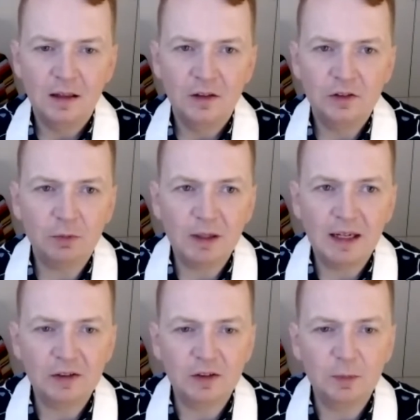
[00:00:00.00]
Someone
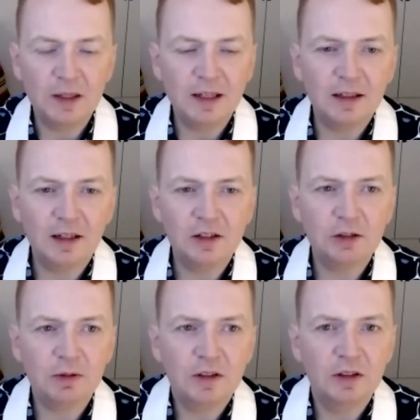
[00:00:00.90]
else was speaking there.
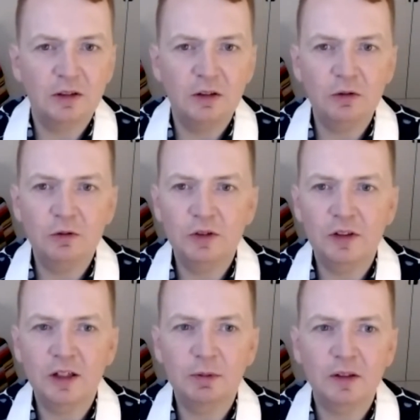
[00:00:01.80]
Who was
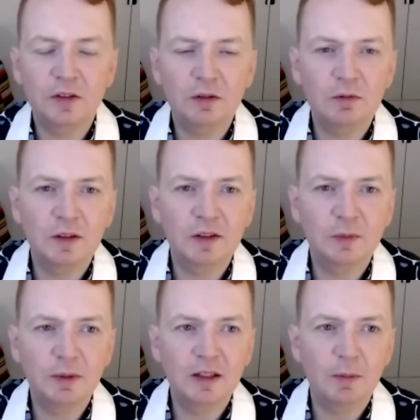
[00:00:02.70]
the other person want to
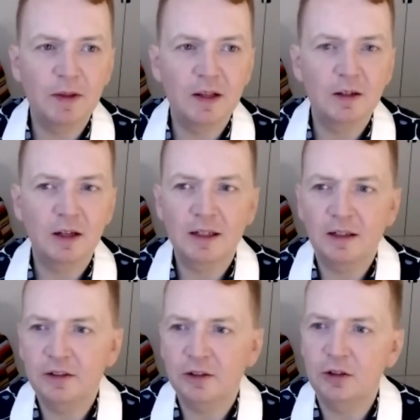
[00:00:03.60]
speak up then?
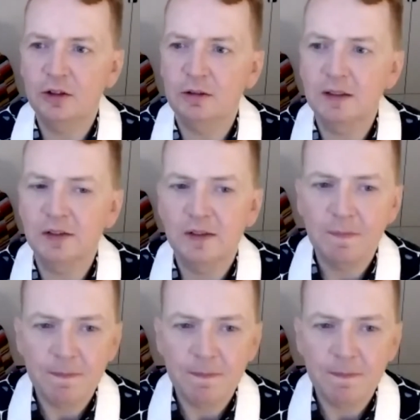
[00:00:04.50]
I don't know who it was.